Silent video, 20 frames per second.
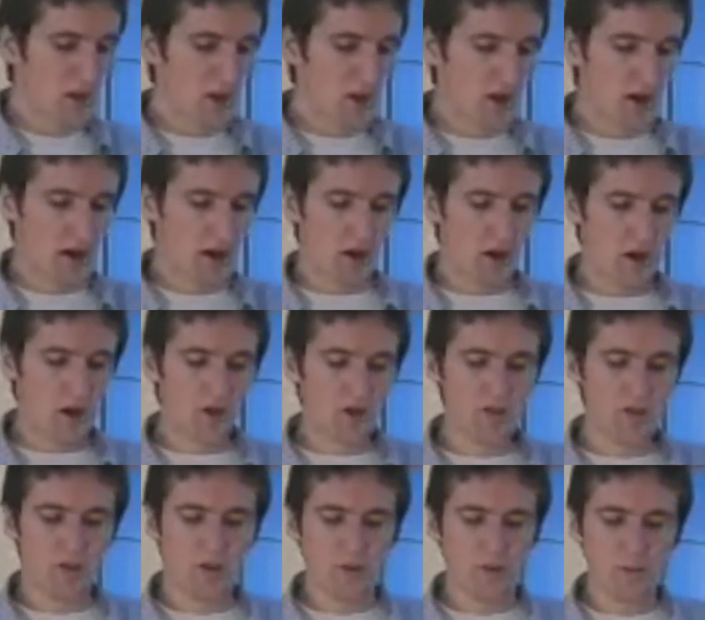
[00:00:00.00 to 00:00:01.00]

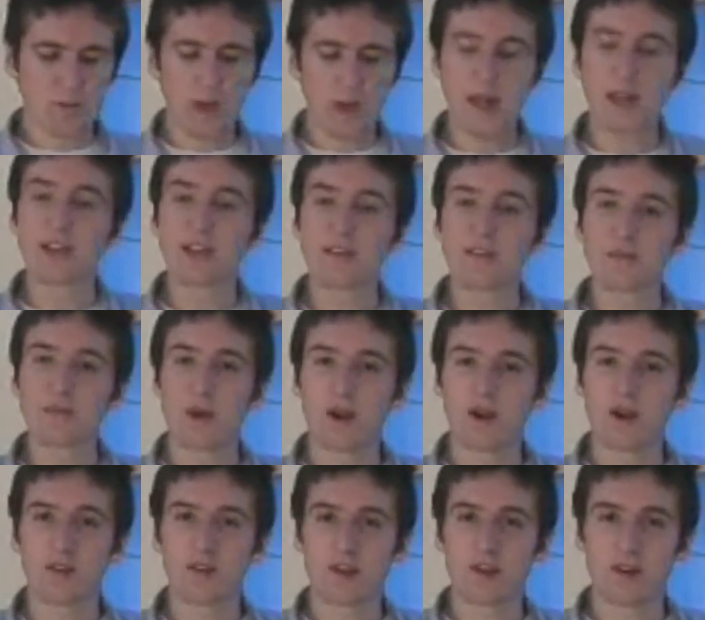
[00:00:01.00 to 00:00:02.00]
Also, it may leave
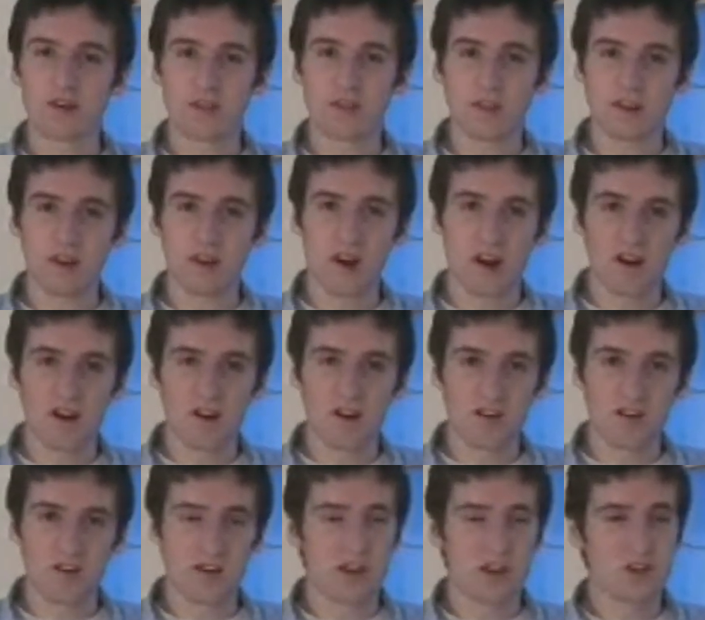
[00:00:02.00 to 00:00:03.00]
marks on the card. You
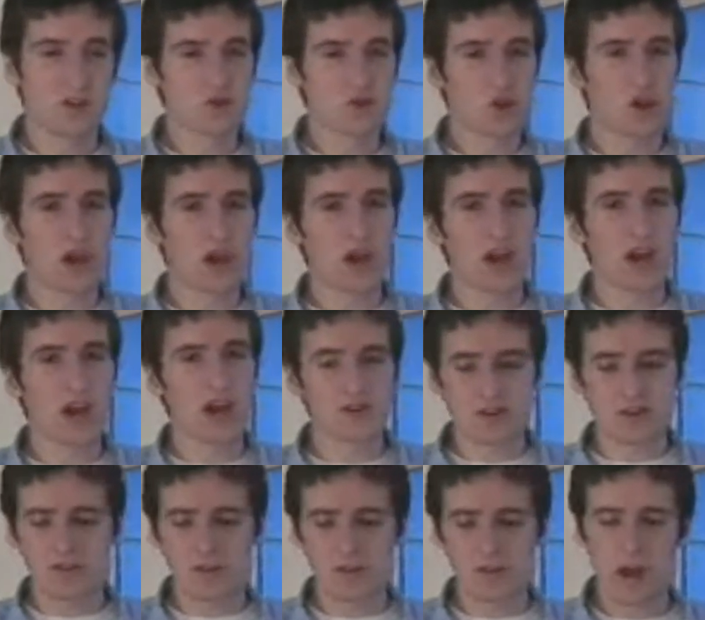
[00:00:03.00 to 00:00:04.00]
got to try out
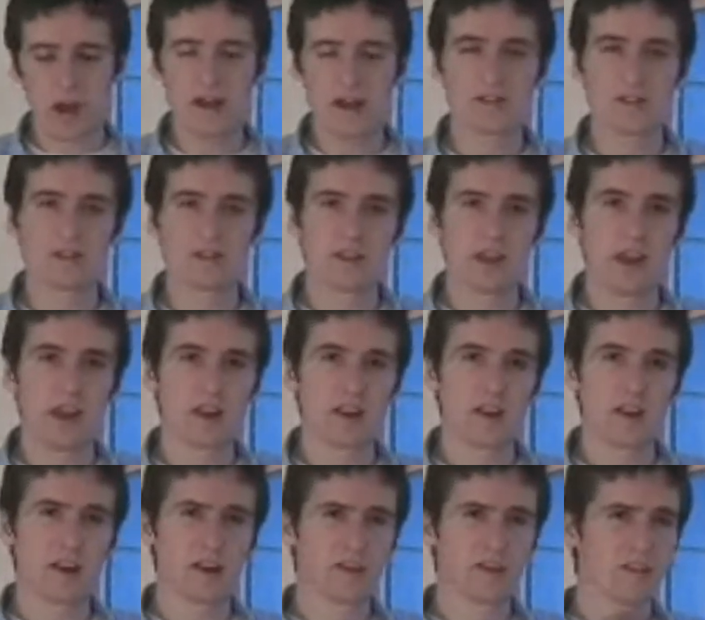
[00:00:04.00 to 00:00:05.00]
different waxes
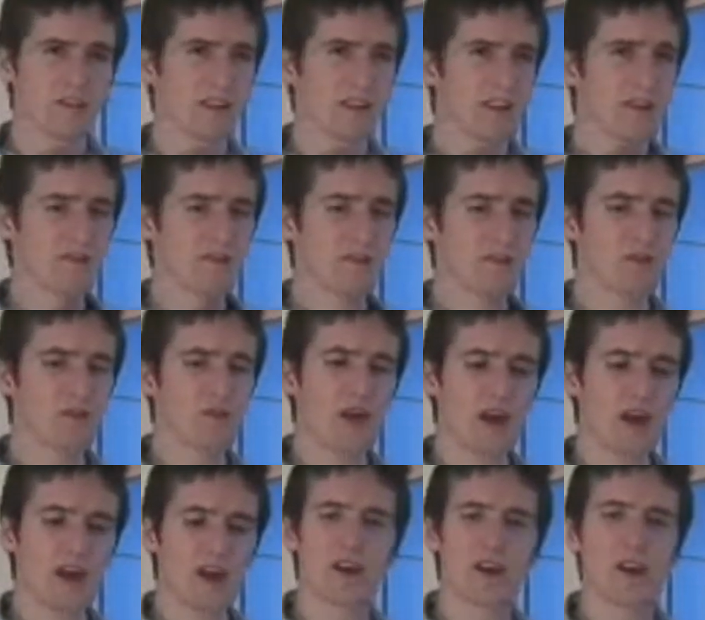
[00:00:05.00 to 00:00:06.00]
and see if you
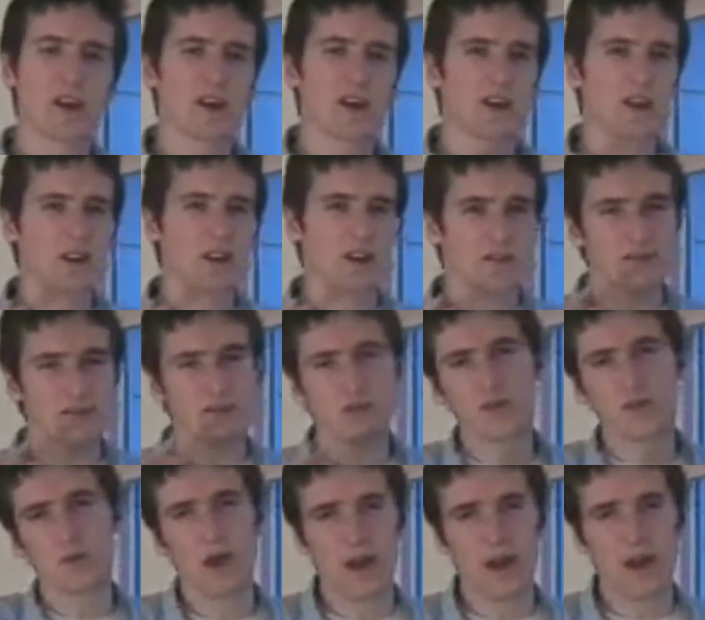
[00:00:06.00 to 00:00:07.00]
like using
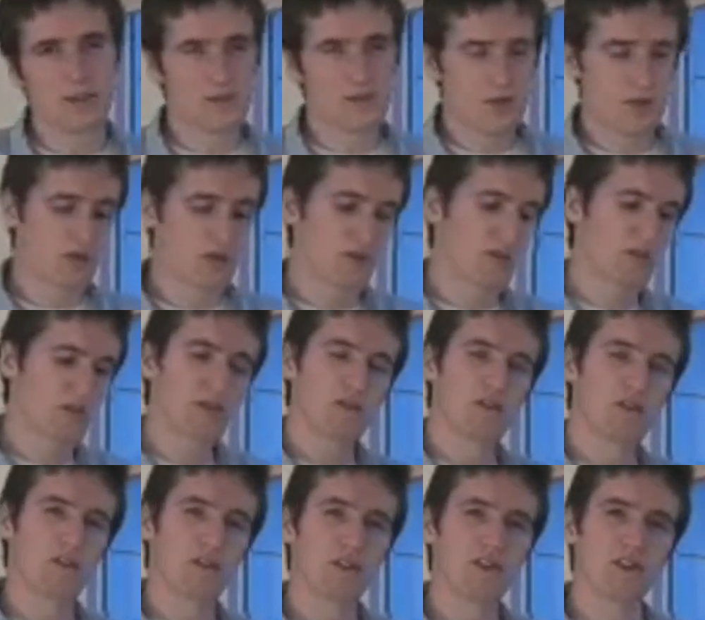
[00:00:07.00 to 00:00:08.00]
wax versus
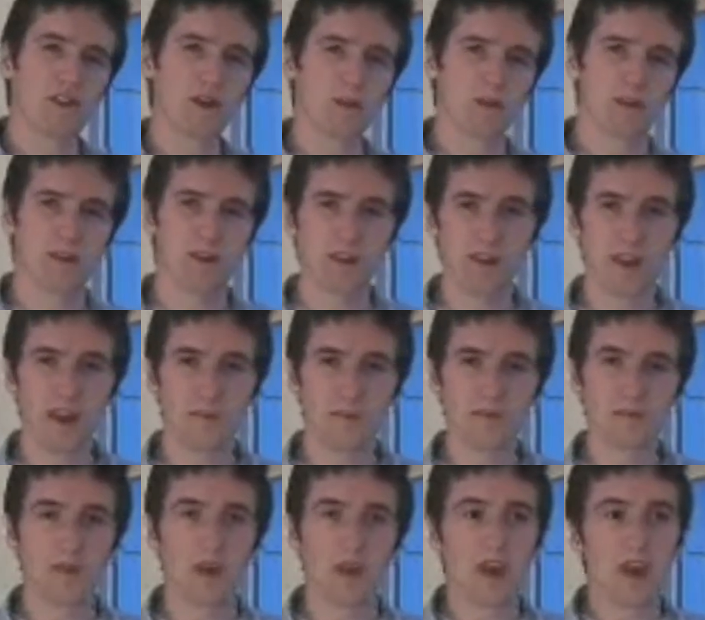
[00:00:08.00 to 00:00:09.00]
using double stick tape.
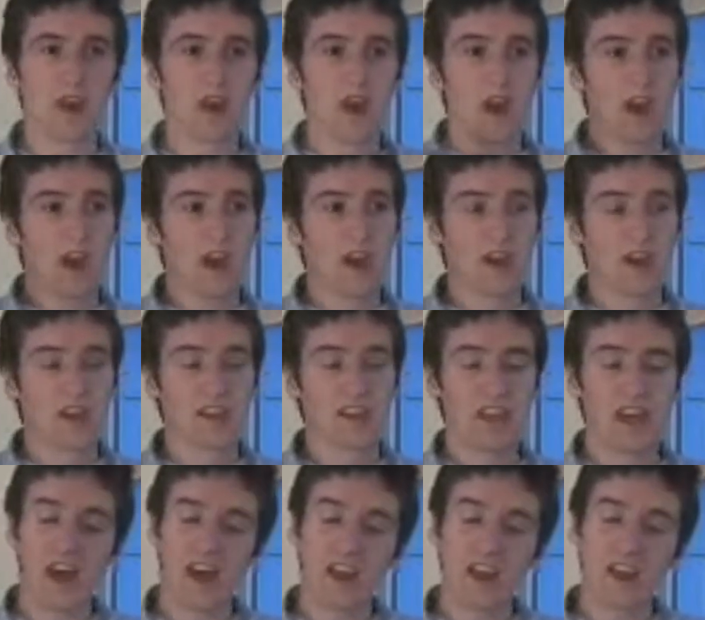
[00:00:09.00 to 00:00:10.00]
And
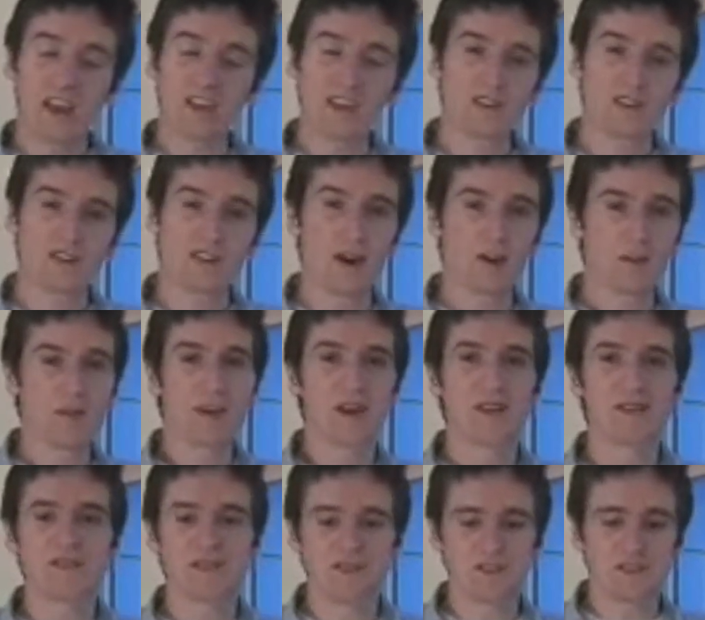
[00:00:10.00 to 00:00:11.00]
that is a complicated
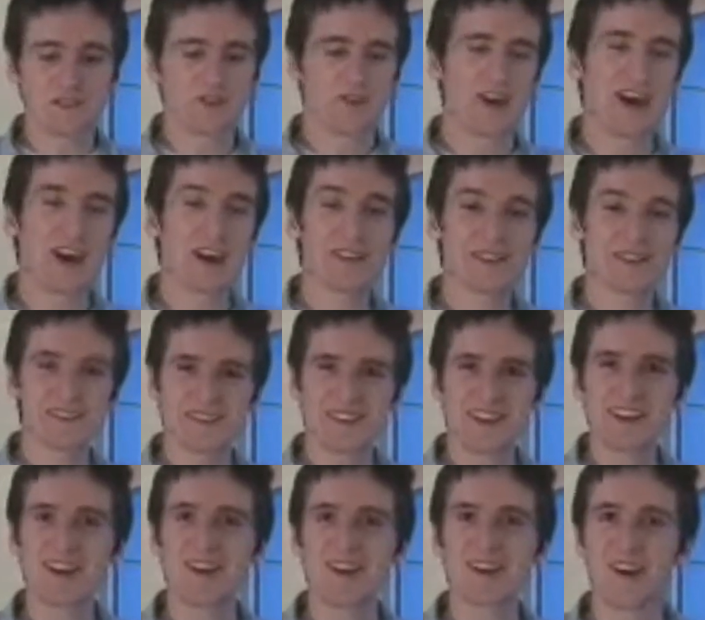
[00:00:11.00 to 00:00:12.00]
version of how to
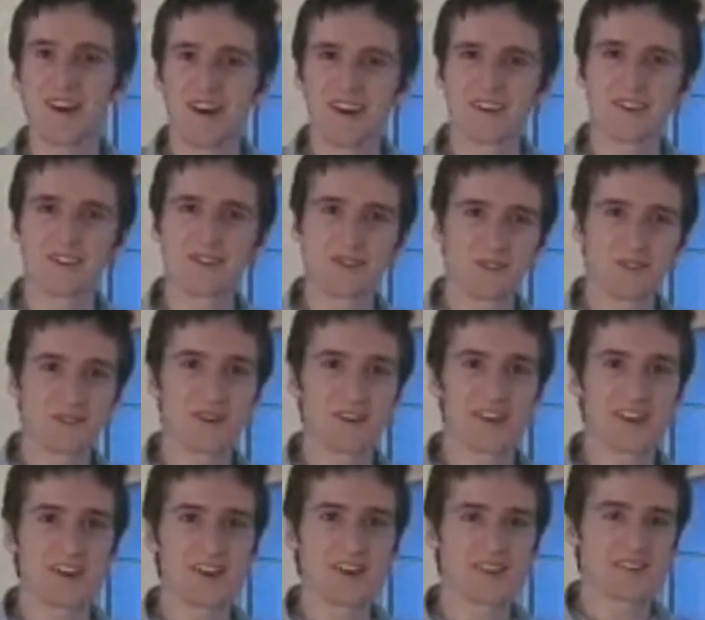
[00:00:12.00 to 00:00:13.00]
stick a card to a
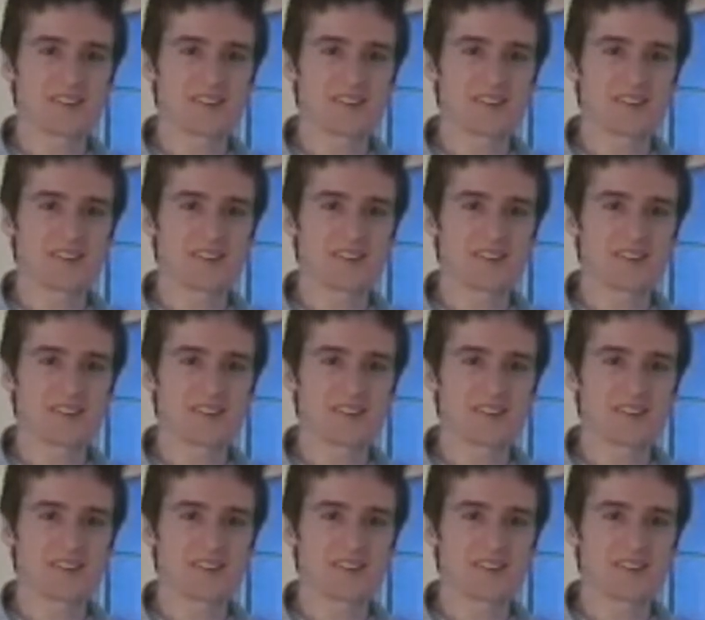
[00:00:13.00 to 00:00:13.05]
window.